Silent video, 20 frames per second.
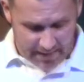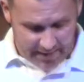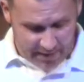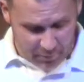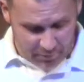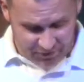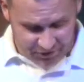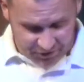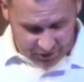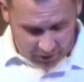
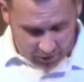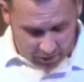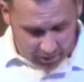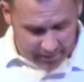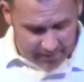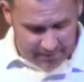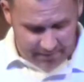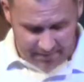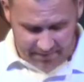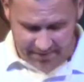he was
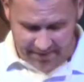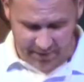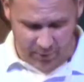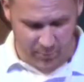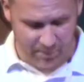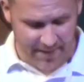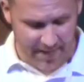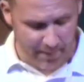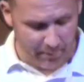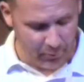taught. Then
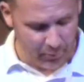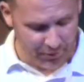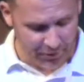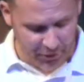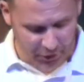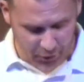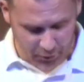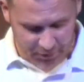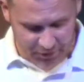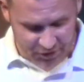he'll be able to
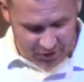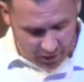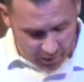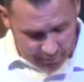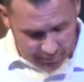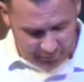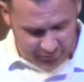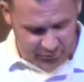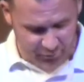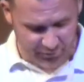encourage
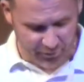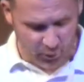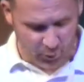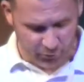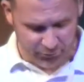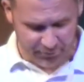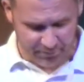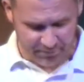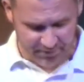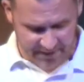others with
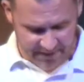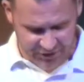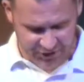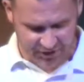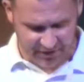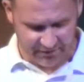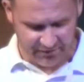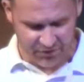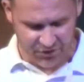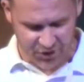wholesome
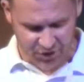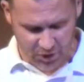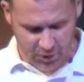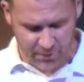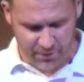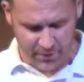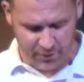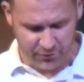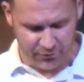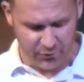teachings and
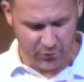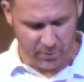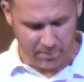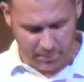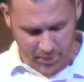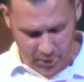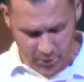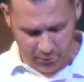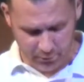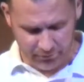show those who
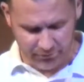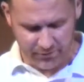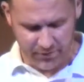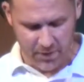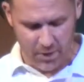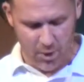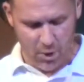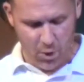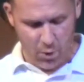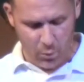oppose
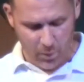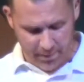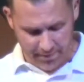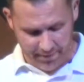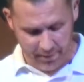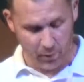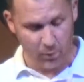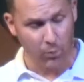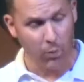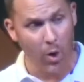where
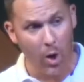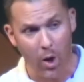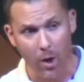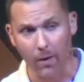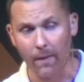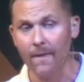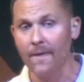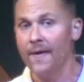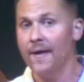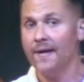they're wrong.